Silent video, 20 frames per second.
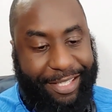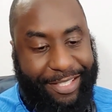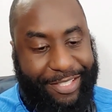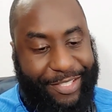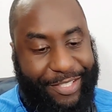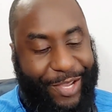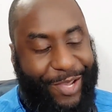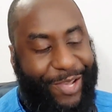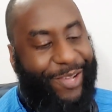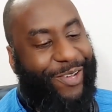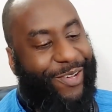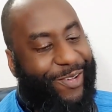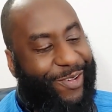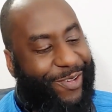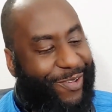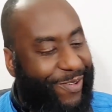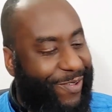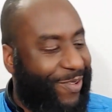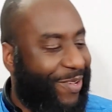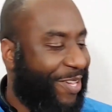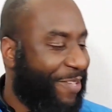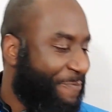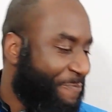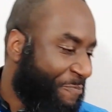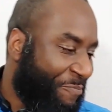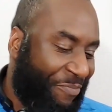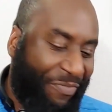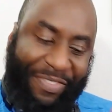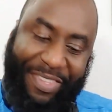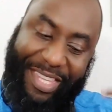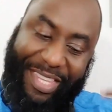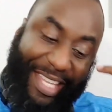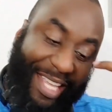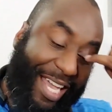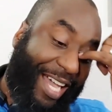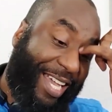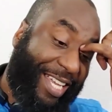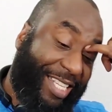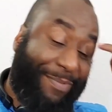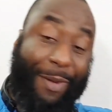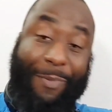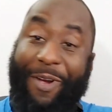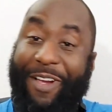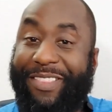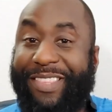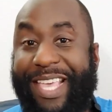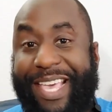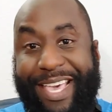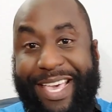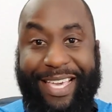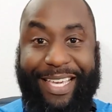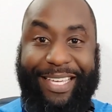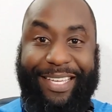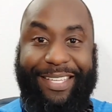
so uh, it's my birthday.